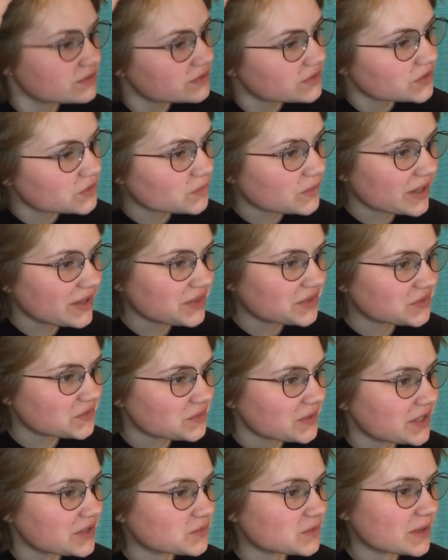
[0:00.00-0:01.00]
The red
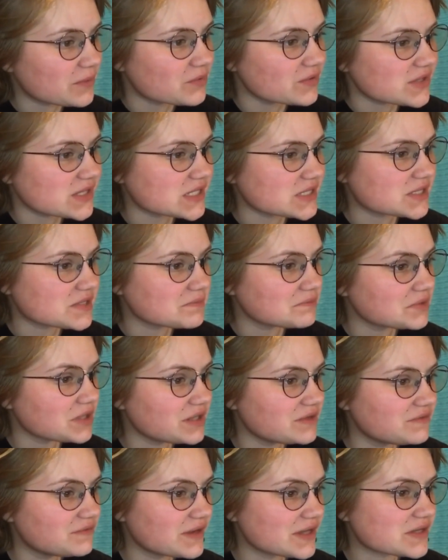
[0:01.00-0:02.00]
thread represents a
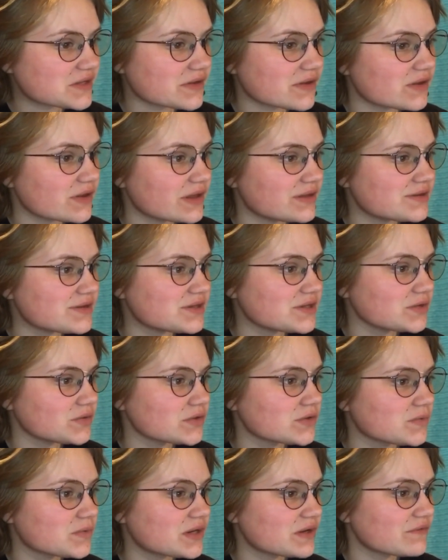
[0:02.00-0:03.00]
blood vessel and
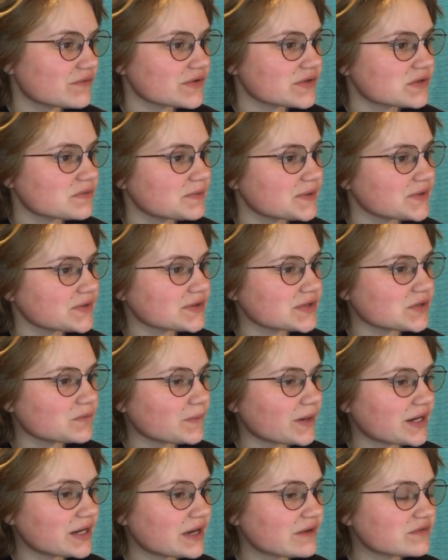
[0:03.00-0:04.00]
seals whatever spirits you
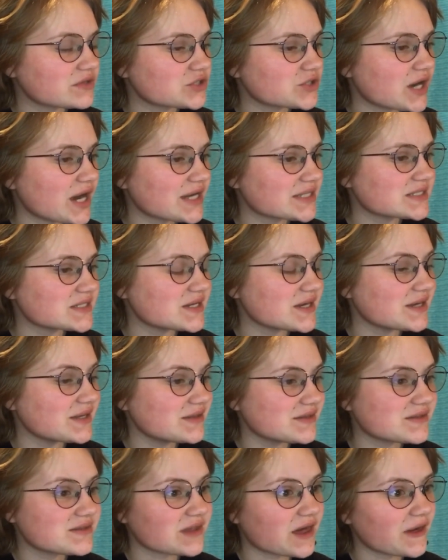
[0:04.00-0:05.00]
might have attracted
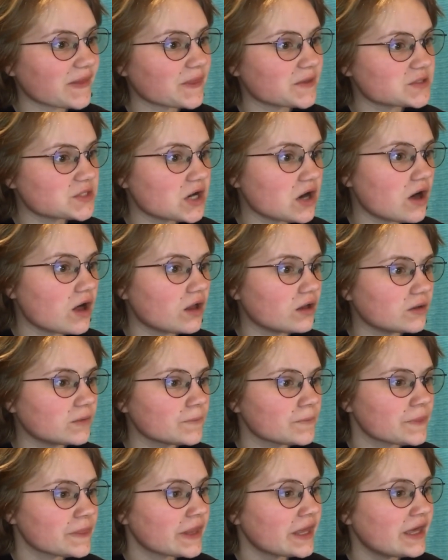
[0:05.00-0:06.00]
inside the doll.
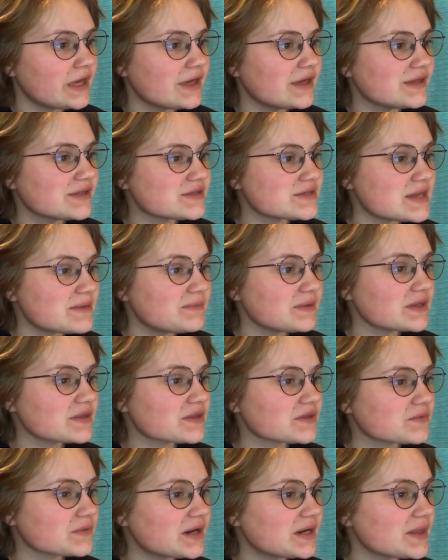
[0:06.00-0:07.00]
Snipping the
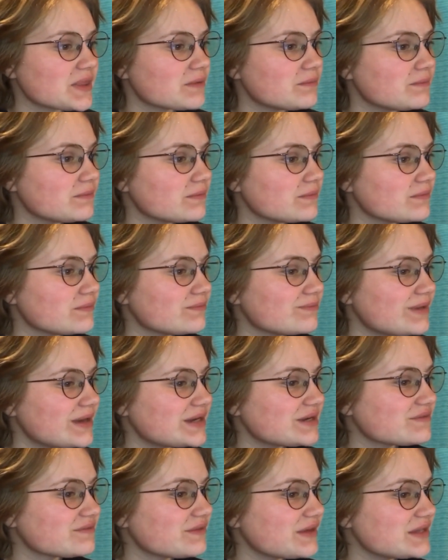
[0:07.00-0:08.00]
thread in the
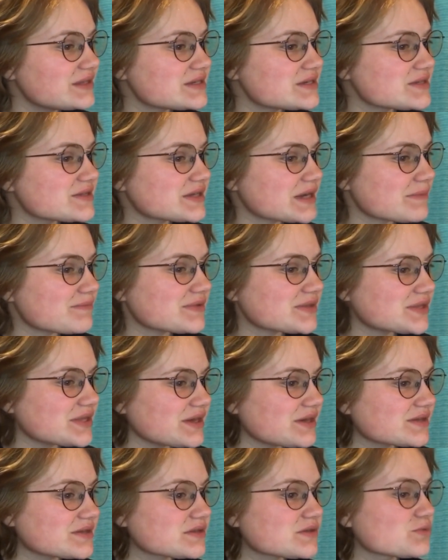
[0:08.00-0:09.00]
main event, step
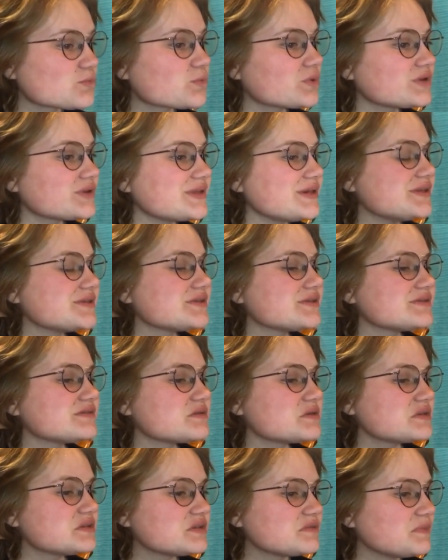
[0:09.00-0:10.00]
6, releases
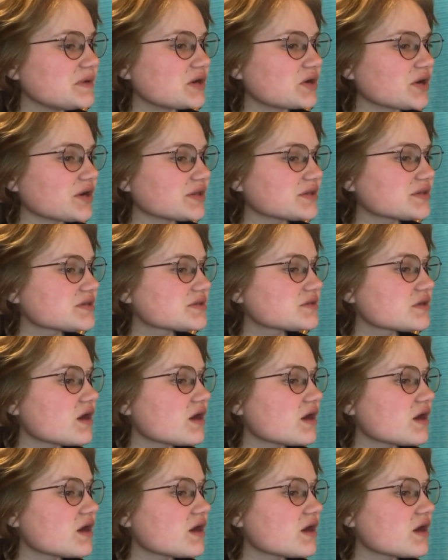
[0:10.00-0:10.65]
the spirits.